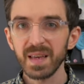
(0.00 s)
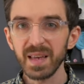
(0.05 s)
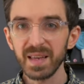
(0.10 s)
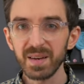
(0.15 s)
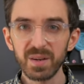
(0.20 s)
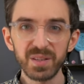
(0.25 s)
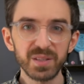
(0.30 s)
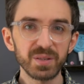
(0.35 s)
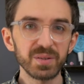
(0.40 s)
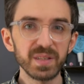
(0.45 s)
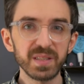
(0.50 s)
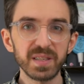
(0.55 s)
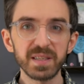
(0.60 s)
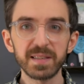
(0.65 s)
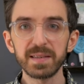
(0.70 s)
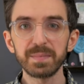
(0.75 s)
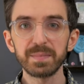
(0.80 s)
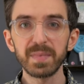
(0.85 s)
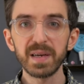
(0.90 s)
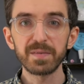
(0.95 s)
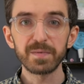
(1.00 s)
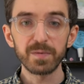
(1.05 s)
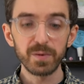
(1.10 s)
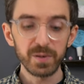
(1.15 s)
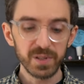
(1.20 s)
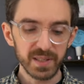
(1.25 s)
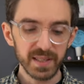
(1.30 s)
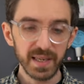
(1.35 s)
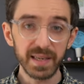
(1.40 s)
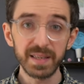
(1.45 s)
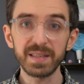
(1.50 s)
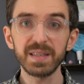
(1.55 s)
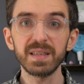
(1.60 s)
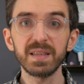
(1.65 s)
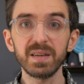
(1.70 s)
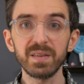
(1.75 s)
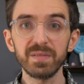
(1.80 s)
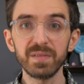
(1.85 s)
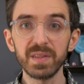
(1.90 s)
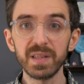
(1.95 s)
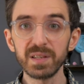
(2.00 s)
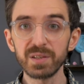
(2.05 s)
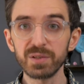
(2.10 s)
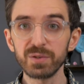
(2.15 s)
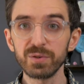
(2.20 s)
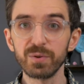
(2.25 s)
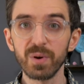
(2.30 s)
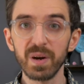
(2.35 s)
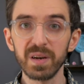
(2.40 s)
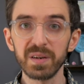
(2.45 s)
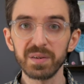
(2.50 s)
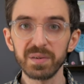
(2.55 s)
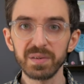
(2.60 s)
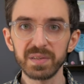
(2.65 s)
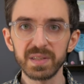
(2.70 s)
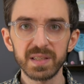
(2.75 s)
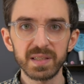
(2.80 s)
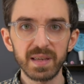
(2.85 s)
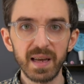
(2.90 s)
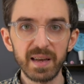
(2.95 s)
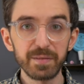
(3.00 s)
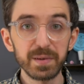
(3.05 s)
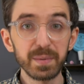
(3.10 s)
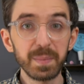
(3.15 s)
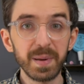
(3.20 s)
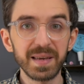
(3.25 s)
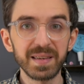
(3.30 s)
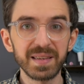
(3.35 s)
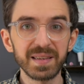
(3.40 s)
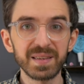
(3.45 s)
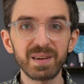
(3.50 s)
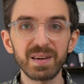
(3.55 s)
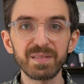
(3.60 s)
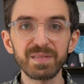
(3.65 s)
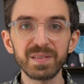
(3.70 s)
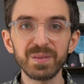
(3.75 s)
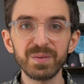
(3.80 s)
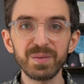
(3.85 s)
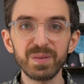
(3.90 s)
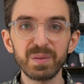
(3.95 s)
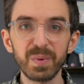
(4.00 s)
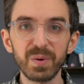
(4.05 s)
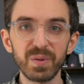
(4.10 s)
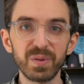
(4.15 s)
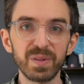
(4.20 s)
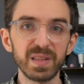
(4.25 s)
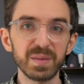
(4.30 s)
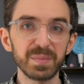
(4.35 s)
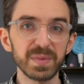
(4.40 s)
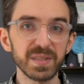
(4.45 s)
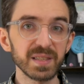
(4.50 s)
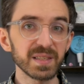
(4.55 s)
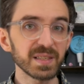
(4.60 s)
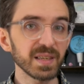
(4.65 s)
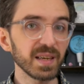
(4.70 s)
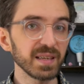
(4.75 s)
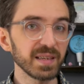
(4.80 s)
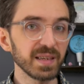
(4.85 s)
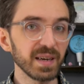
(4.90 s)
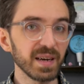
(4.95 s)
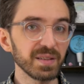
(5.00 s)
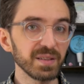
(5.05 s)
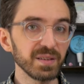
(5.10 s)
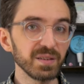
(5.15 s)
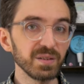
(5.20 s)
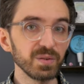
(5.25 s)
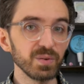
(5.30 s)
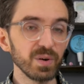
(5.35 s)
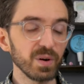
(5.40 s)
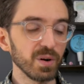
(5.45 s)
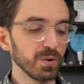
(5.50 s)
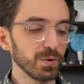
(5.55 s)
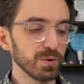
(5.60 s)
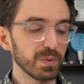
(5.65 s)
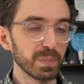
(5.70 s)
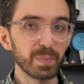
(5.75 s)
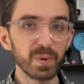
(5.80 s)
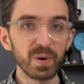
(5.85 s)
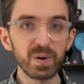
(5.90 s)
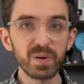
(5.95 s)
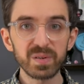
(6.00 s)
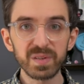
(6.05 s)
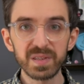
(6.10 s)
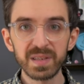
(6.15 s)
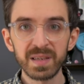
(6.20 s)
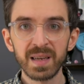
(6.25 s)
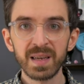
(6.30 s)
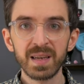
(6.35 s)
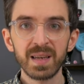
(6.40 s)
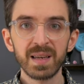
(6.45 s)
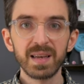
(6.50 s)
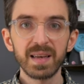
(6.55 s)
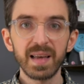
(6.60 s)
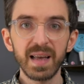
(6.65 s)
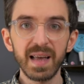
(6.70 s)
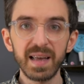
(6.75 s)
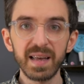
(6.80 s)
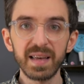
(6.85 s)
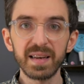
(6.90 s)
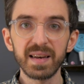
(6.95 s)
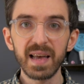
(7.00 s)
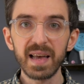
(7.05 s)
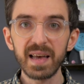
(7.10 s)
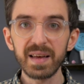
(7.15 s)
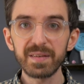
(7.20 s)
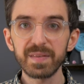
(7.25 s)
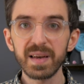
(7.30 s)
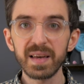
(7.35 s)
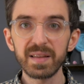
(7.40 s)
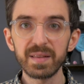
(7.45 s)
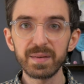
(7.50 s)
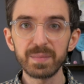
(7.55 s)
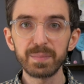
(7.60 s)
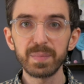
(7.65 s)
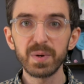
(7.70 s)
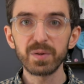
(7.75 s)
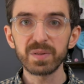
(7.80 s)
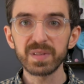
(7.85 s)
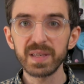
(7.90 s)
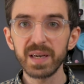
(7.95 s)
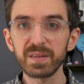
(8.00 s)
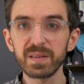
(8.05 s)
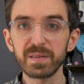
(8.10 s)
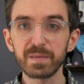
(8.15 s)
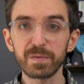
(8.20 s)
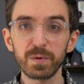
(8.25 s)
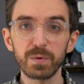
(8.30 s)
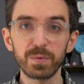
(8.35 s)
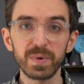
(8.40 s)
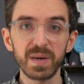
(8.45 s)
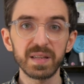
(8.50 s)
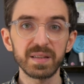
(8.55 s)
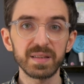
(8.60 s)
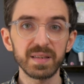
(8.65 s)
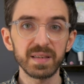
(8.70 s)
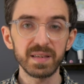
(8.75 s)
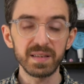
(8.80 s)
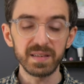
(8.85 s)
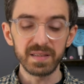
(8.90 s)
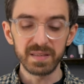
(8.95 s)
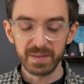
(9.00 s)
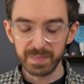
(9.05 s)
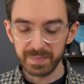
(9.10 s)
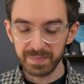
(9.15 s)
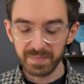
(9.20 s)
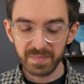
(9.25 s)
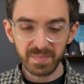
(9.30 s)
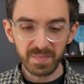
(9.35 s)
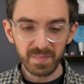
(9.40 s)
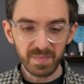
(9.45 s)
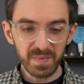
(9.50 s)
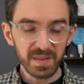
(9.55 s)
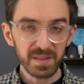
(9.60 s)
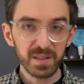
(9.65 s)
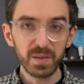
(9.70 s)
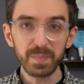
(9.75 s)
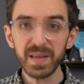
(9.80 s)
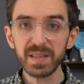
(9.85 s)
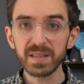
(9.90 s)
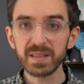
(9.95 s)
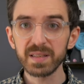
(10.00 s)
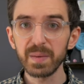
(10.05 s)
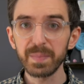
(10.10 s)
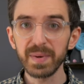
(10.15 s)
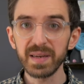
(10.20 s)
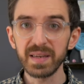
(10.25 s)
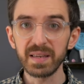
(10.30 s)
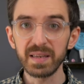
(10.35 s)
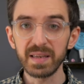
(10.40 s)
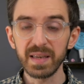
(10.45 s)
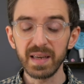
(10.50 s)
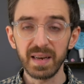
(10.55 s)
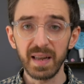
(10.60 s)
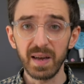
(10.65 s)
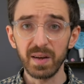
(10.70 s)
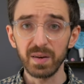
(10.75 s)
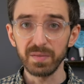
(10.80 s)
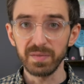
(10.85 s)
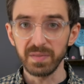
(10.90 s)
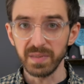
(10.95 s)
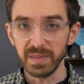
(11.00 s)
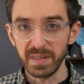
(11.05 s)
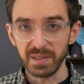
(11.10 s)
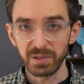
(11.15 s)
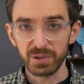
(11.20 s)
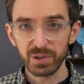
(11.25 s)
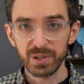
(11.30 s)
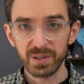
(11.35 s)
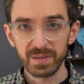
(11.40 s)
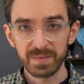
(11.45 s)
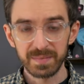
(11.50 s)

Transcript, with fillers: And also, this isn't my first tasting of these two grinders. I've been making coffee with both of them since I got the new Ode burrs, and have them both out in for what I think is the best cup I can get out of each.